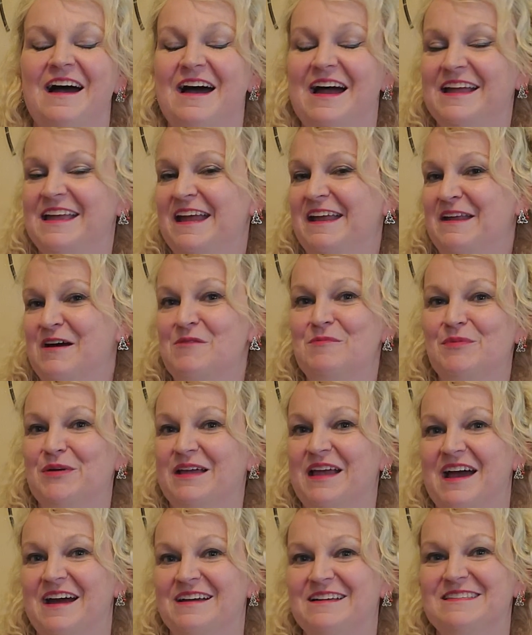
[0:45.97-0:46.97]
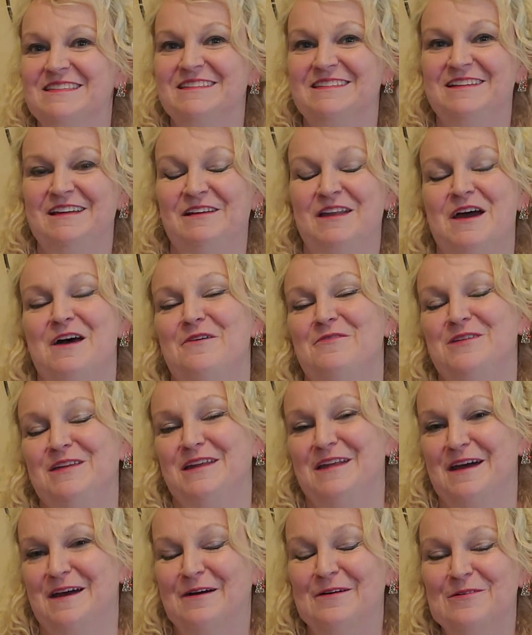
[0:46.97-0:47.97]
I can't help it, guys. You know,
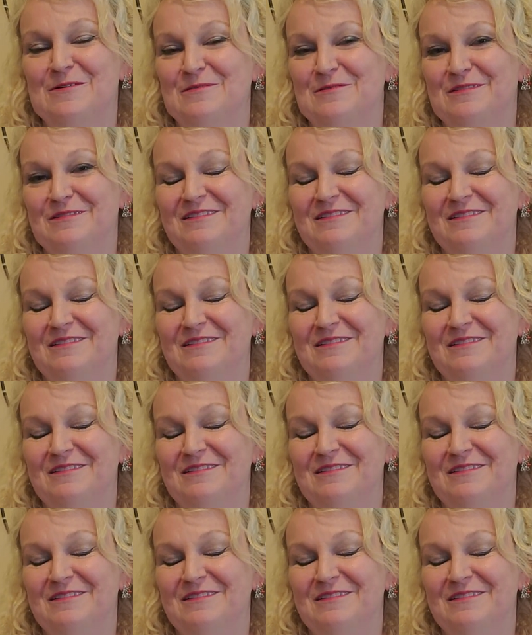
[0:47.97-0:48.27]
you know.